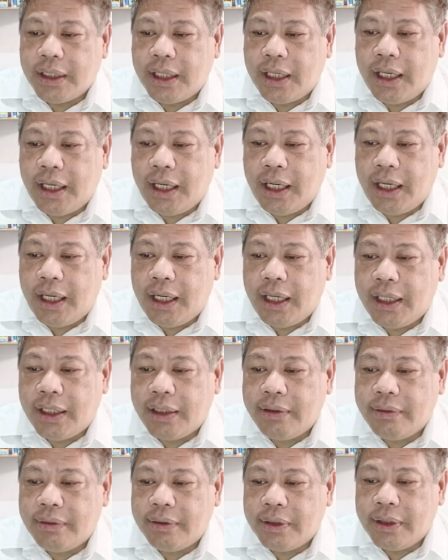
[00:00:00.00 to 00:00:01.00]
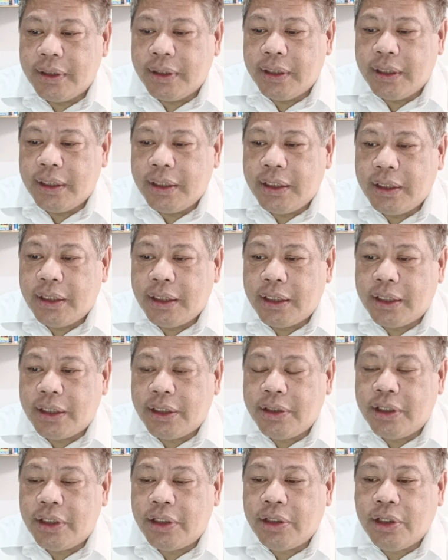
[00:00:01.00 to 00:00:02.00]
And
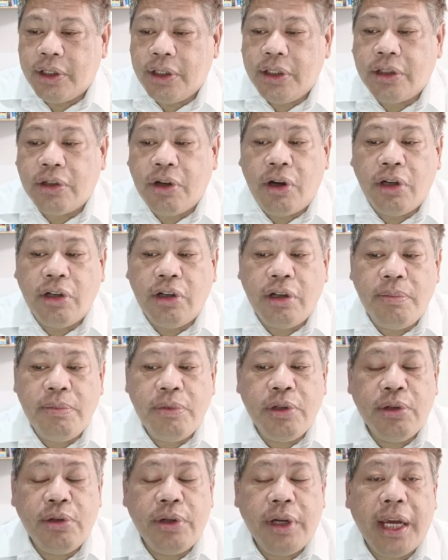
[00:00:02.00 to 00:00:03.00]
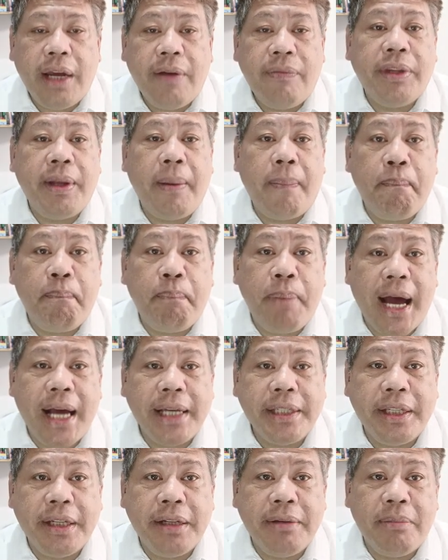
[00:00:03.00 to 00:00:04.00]
on the third column, you have the
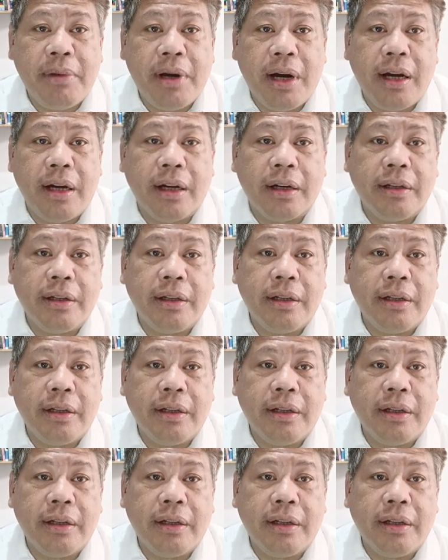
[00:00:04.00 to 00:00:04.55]
passing mark.